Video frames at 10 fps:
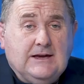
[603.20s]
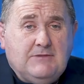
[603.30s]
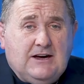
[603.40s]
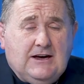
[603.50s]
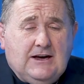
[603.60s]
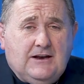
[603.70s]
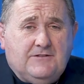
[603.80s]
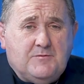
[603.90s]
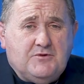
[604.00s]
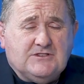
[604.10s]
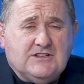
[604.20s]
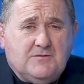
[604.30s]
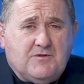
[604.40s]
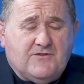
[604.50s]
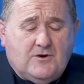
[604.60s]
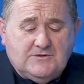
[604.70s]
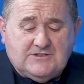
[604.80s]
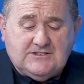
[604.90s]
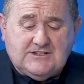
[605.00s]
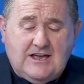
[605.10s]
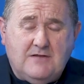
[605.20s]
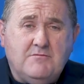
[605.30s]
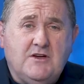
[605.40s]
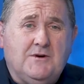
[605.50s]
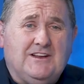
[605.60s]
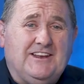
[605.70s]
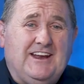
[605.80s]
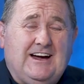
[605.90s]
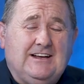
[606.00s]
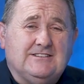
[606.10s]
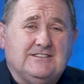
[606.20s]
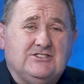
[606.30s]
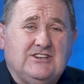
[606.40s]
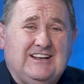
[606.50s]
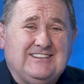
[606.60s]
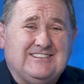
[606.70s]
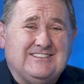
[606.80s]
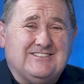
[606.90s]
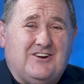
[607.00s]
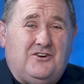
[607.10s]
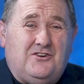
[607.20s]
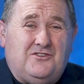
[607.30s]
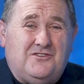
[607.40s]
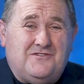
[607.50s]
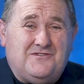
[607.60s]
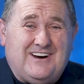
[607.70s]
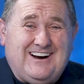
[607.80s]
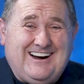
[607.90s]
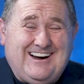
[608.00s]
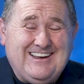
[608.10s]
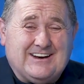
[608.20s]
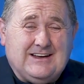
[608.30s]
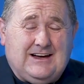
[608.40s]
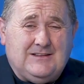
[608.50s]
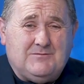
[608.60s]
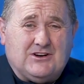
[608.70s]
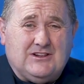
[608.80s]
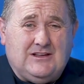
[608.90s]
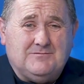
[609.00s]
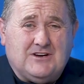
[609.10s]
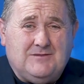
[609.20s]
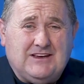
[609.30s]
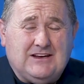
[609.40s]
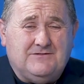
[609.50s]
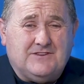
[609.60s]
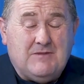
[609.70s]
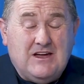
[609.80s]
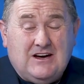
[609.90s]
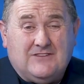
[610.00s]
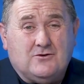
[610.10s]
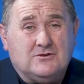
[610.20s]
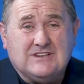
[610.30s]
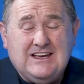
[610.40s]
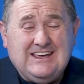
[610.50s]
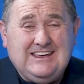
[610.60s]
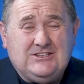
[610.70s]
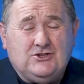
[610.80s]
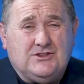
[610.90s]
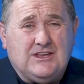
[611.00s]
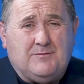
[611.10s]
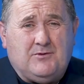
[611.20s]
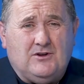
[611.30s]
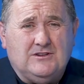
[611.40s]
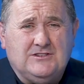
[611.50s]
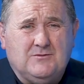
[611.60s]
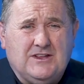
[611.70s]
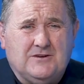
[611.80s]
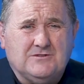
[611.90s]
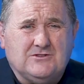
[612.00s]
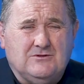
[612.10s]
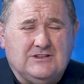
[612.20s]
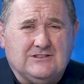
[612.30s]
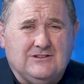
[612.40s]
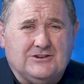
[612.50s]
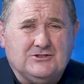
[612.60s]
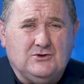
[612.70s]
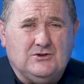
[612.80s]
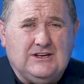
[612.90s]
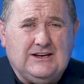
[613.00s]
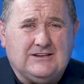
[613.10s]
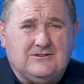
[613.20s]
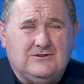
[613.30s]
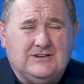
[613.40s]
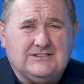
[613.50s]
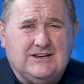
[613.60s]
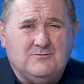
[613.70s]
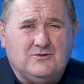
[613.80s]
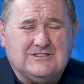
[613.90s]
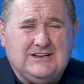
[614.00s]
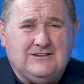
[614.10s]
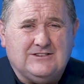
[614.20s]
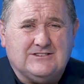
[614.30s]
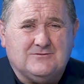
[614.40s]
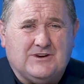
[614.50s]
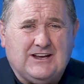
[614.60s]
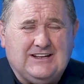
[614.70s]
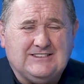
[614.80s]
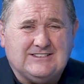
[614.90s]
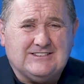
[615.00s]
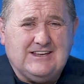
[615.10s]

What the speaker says: Yep, and if he puts in the performances, it may well enhance the chances of a higher calibre club coming in for him. Of course, he issued the apology, whether it was too little or too late, only time will tell. This is what he had to